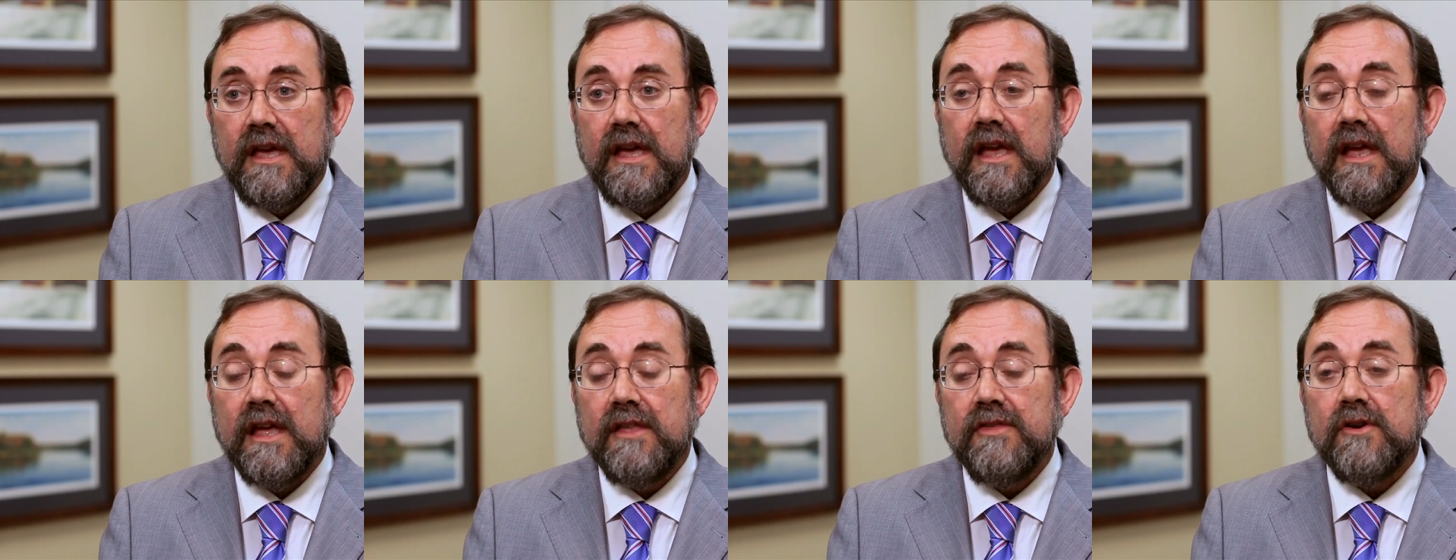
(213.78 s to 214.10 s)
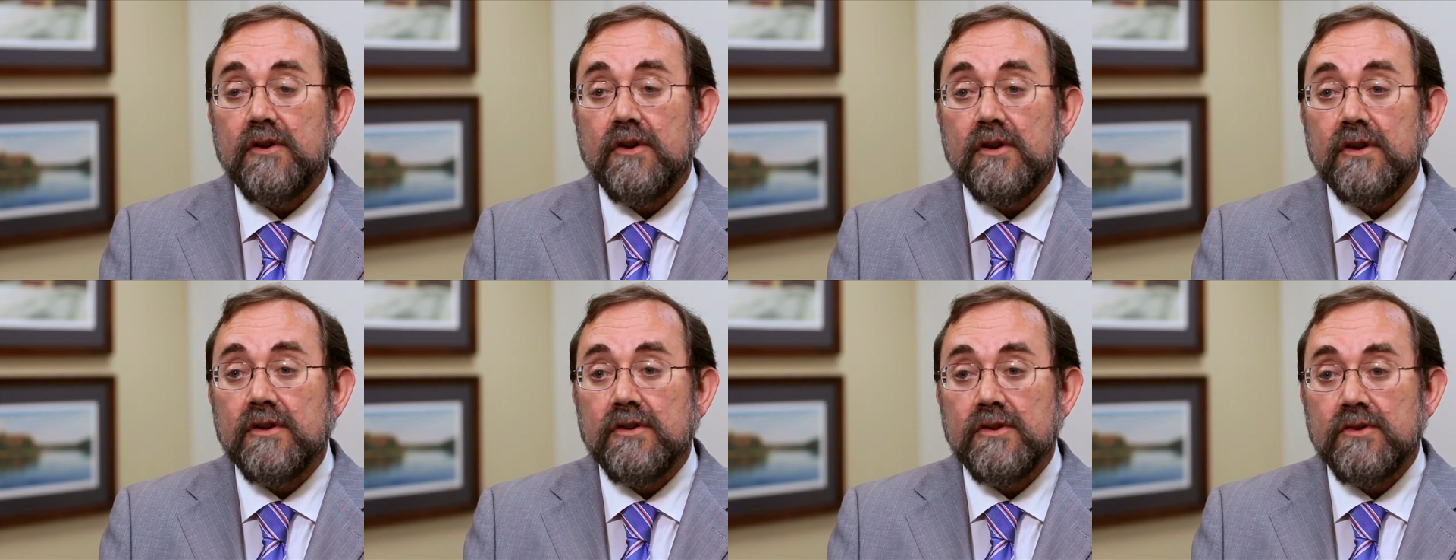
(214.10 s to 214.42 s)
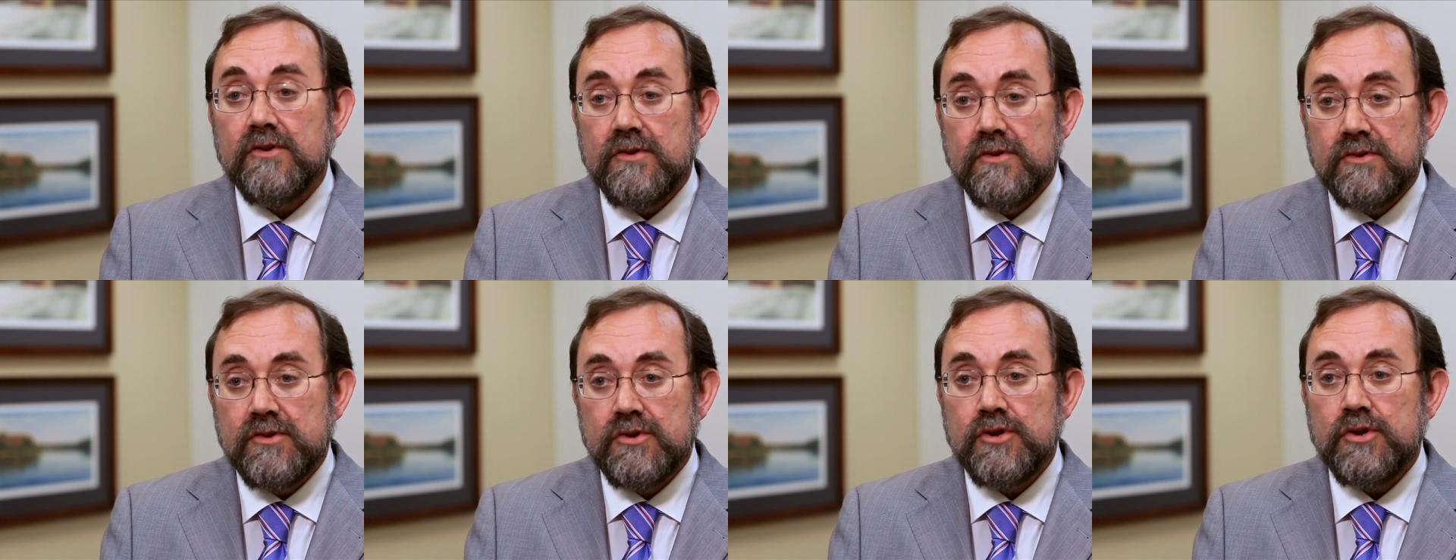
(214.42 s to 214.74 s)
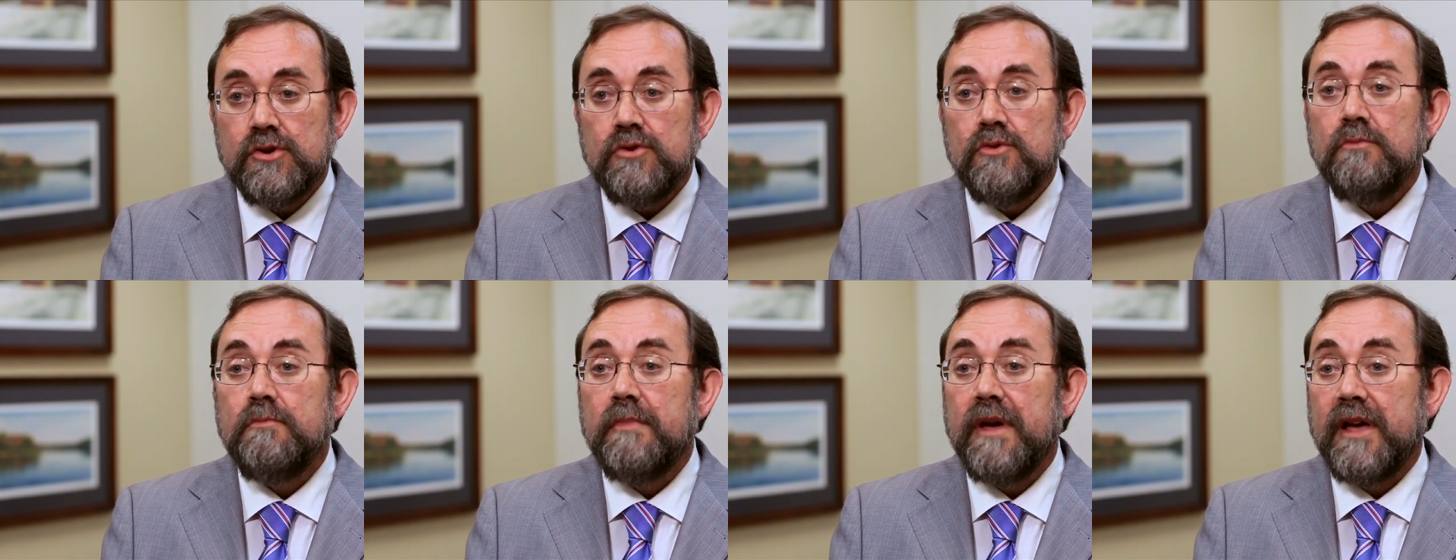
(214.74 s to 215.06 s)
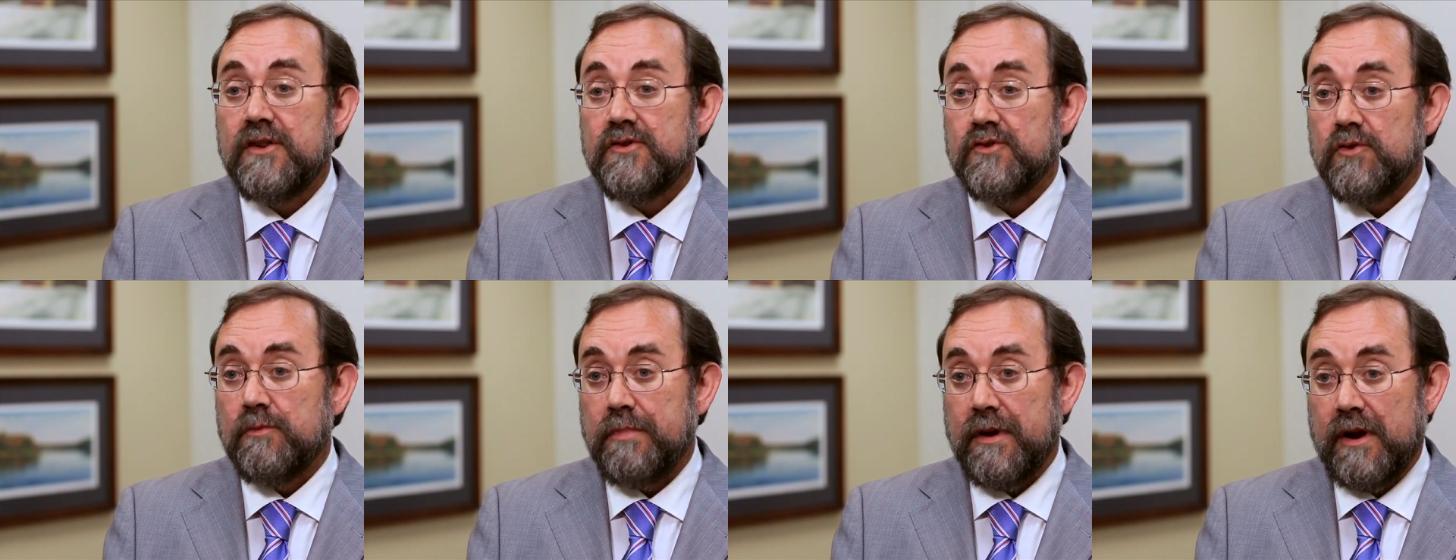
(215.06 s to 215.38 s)
And there are two
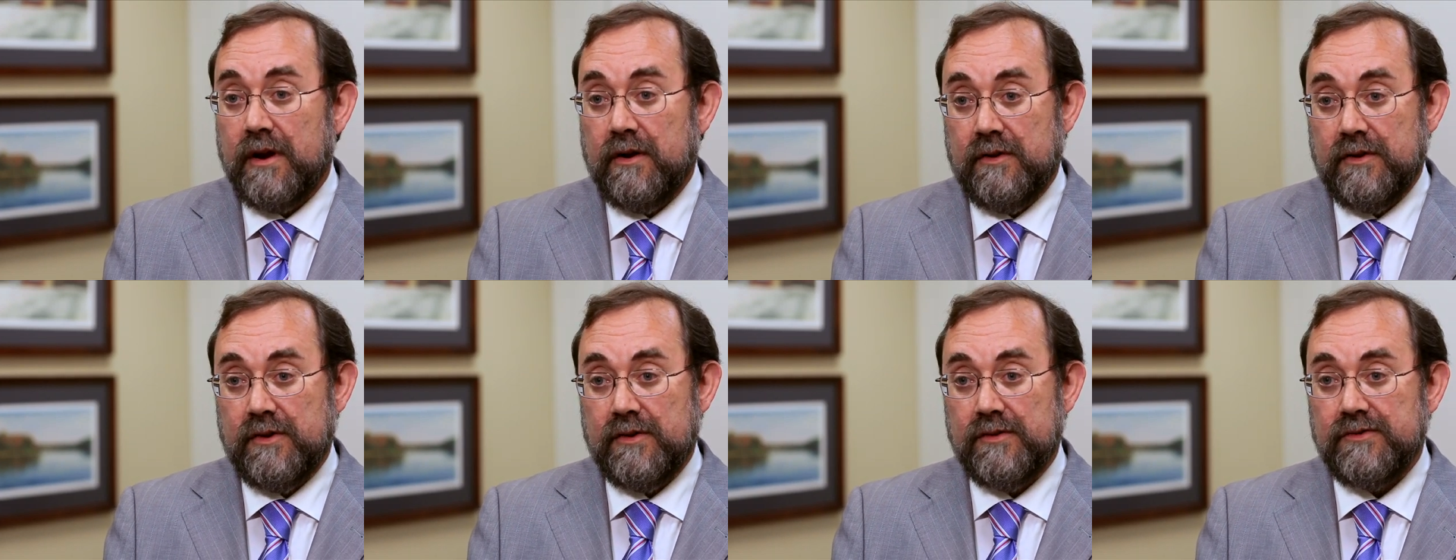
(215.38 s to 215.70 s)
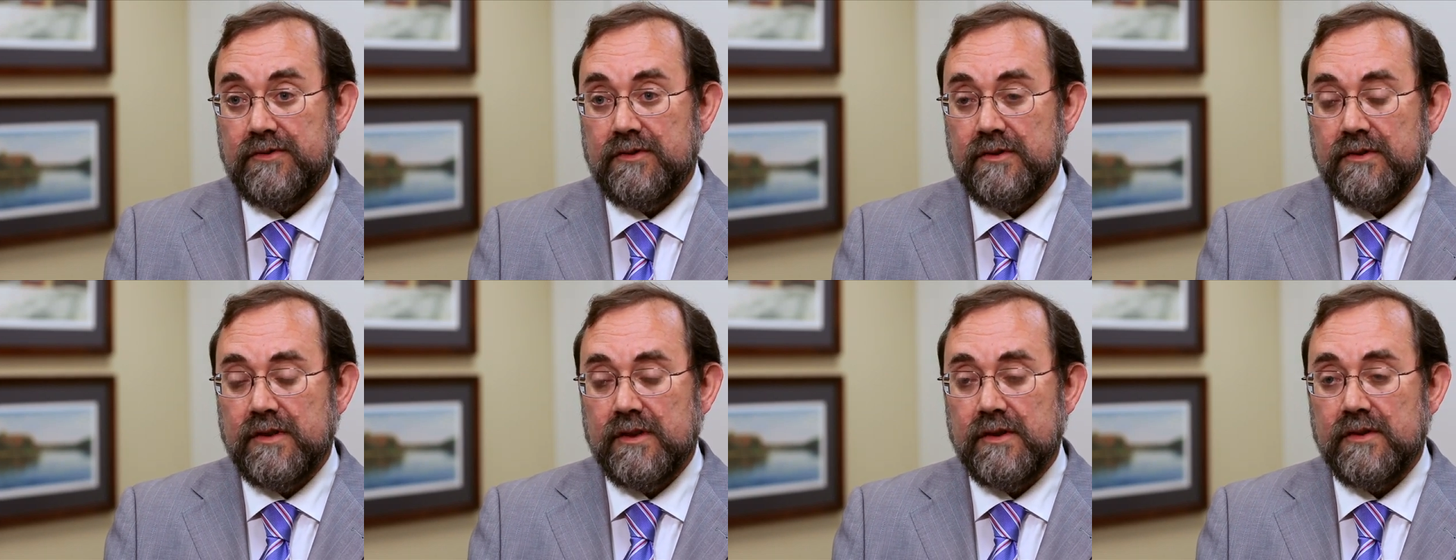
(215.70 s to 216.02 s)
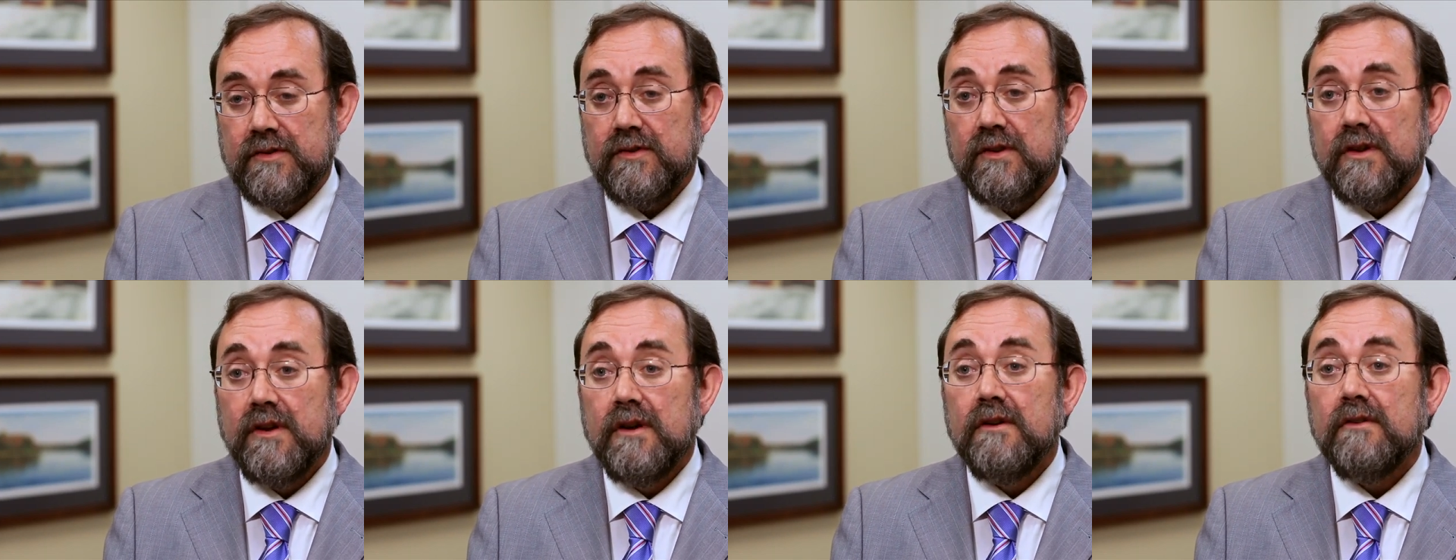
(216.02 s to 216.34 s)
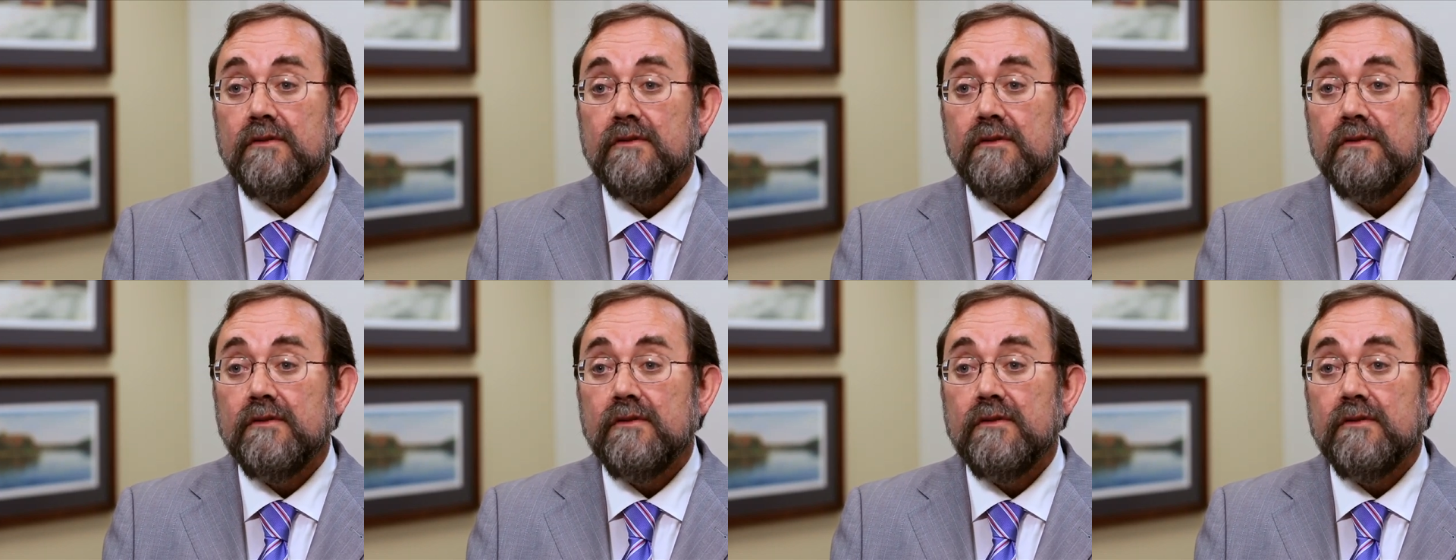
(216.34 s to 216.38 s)
major barriers to this.